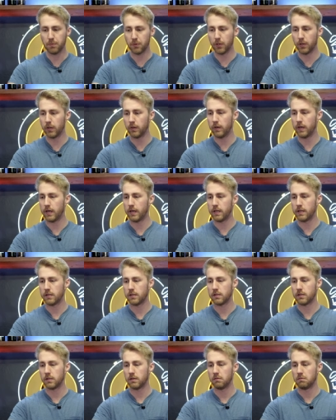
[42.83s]
brew
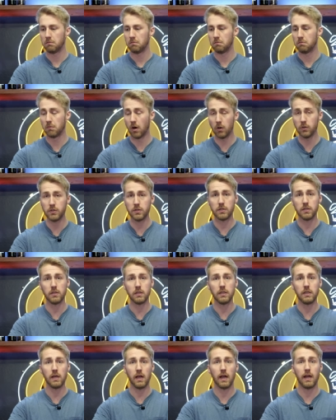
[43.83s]
is
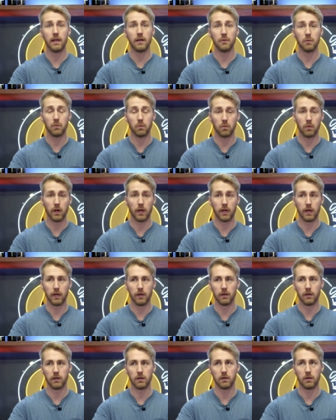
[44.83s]
mostly
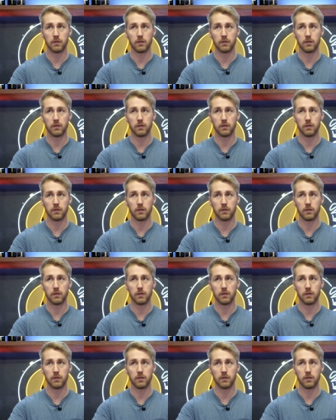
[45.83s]
a